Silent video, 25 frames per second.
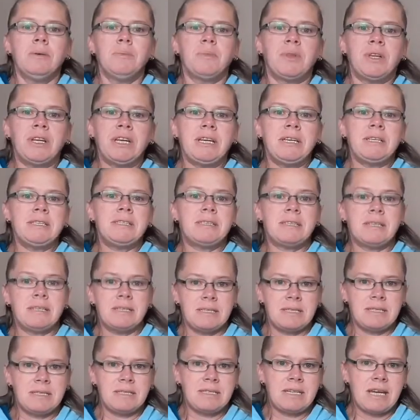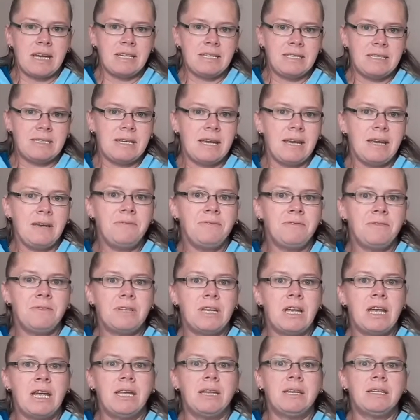Please stay safe
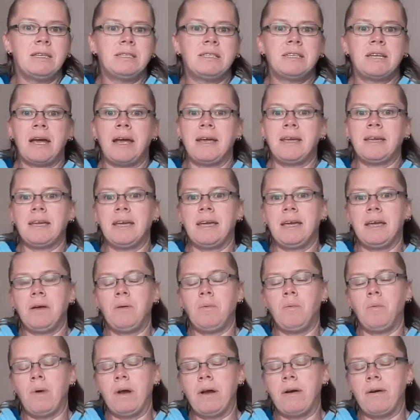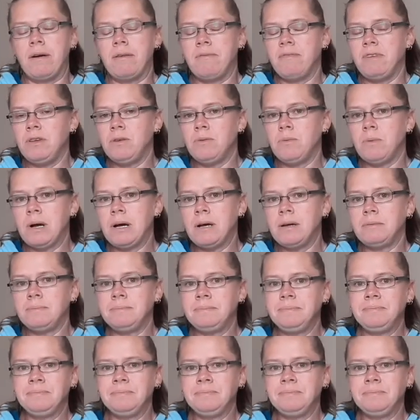and take care wherever you are,